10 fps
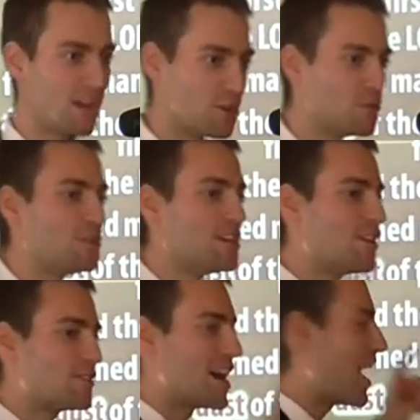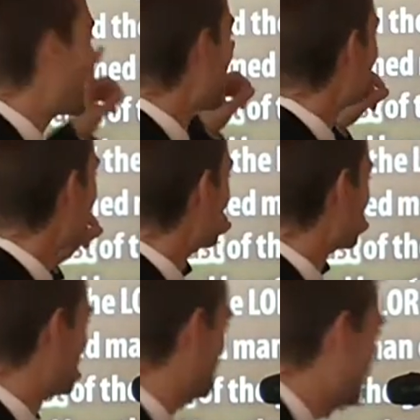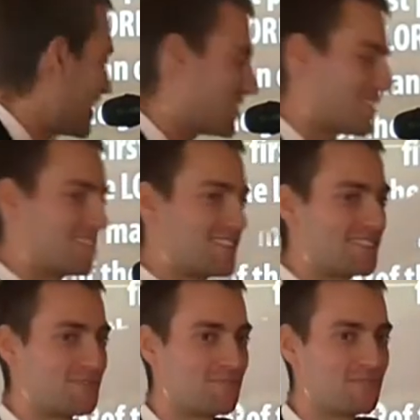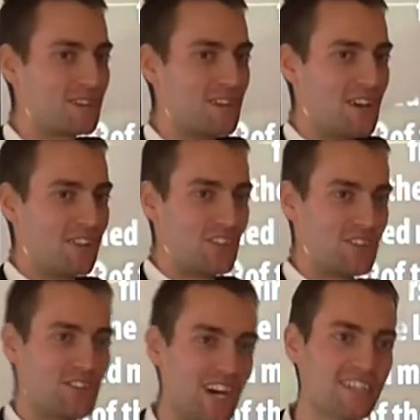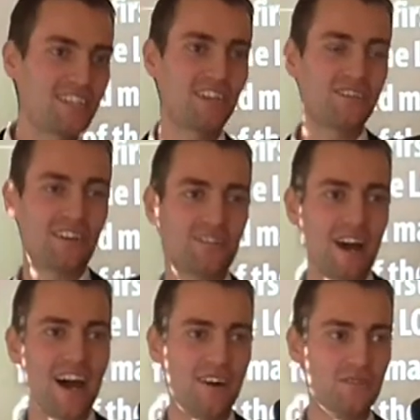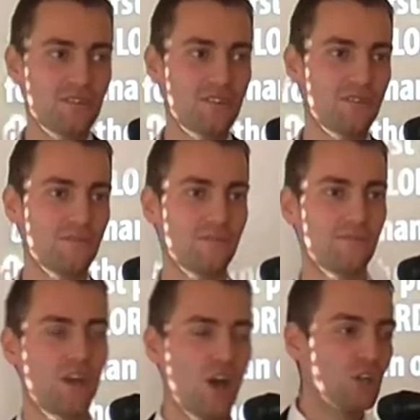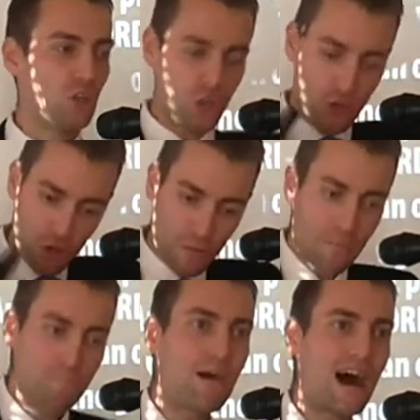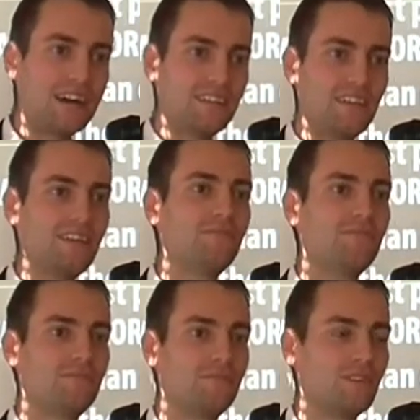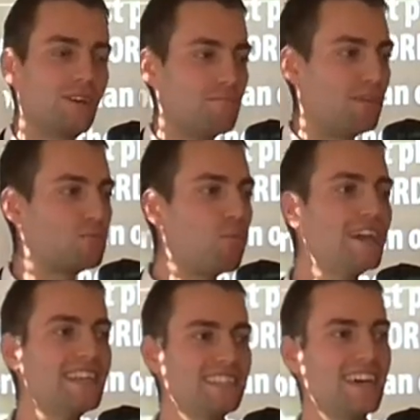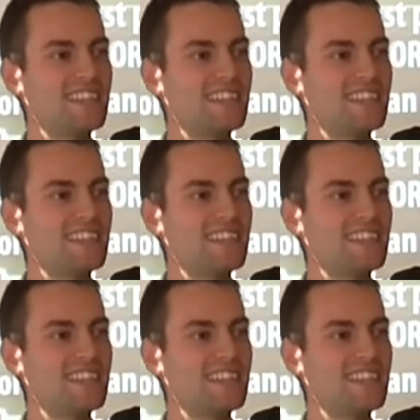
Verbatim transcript: You need to have dust. The dust of the ground, the human body. But what is that